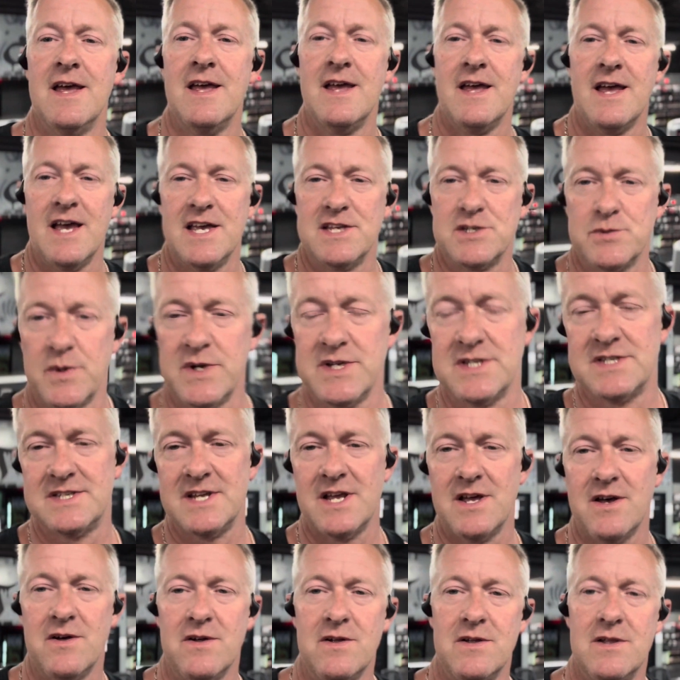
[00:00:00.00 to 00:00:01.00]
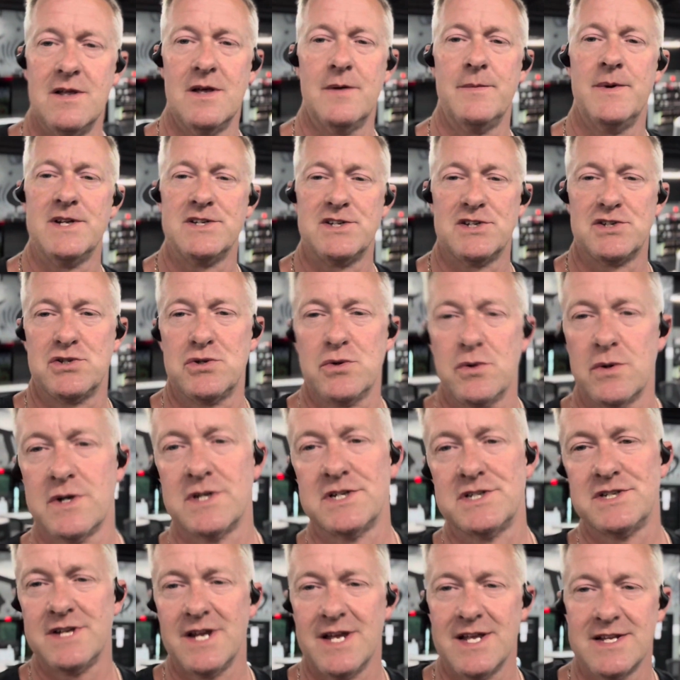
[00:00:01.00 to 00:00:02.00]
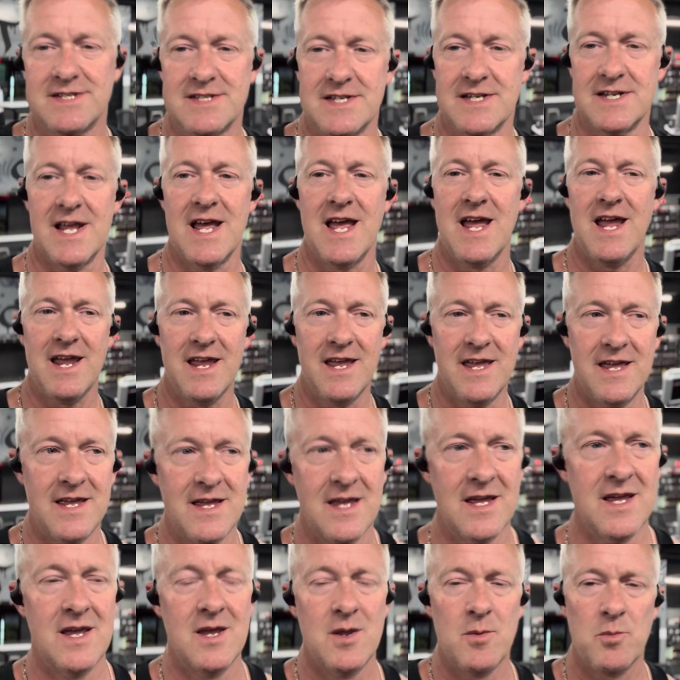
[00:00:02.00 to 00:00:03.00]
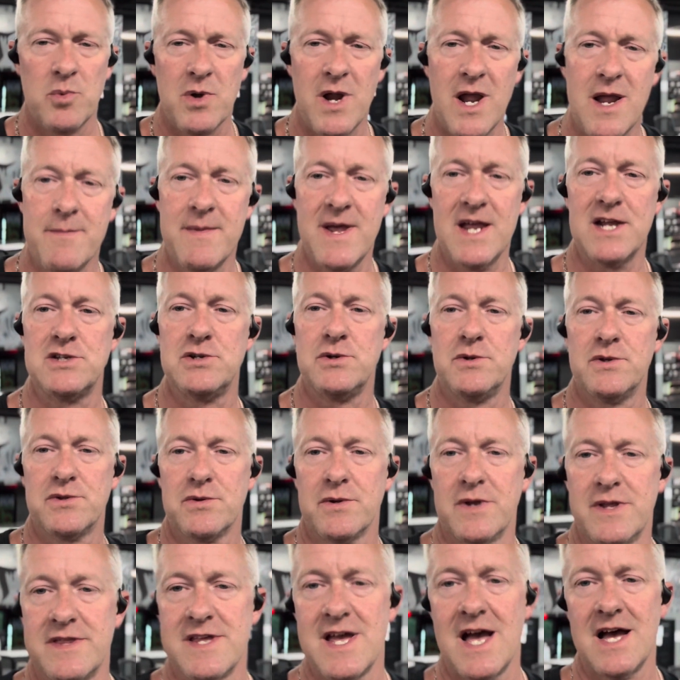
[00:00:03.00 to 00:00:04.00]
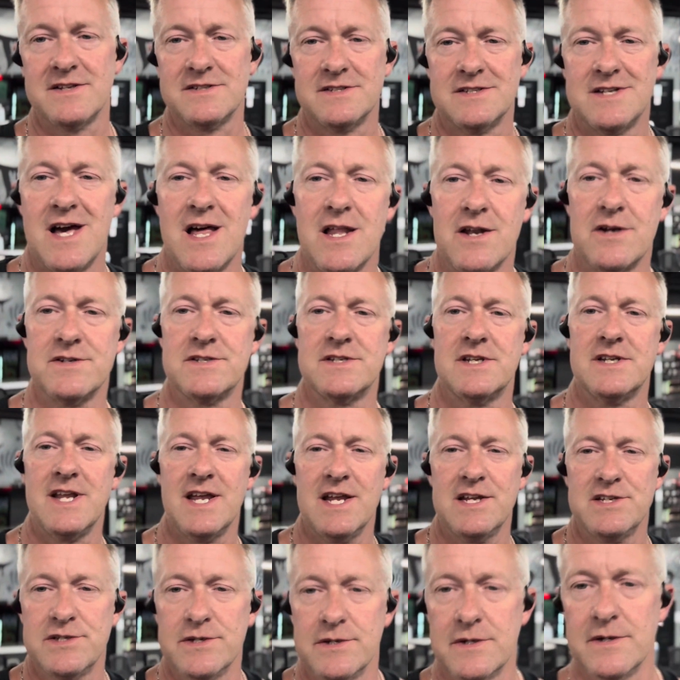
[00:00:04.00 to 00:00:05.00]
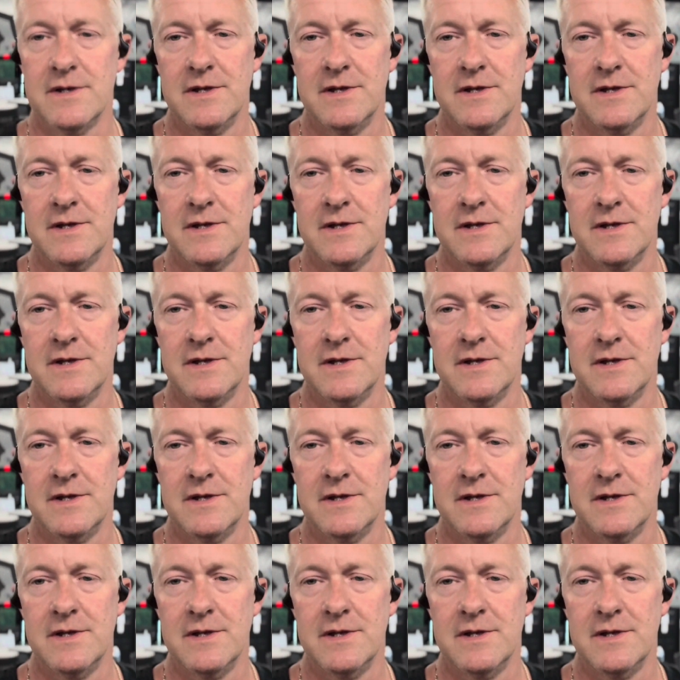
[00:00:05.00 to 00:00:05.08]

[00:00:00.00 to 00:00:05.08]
as we sell a bunch of storage sheds today. Probably make $2,000 or $3,000 today too.